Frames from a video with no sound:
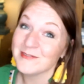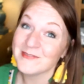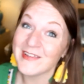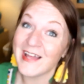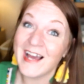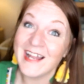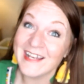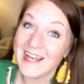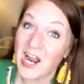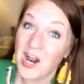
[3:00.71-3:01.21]
of
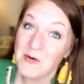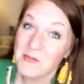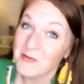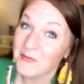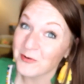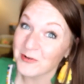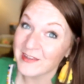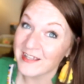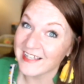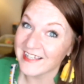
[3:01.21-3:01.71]
that now
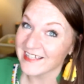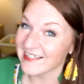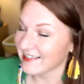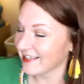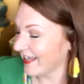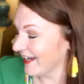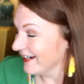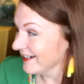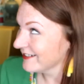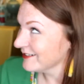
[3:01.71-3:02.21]
before they get
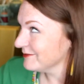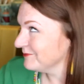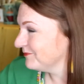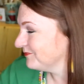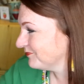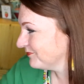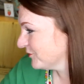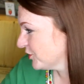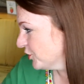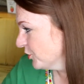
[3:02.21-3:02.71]
like
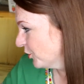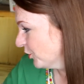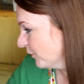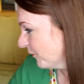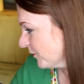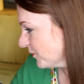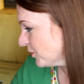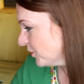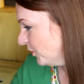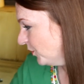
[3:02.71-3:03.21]
too cool
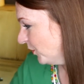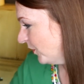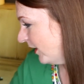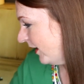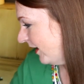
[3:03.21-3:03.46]
for school.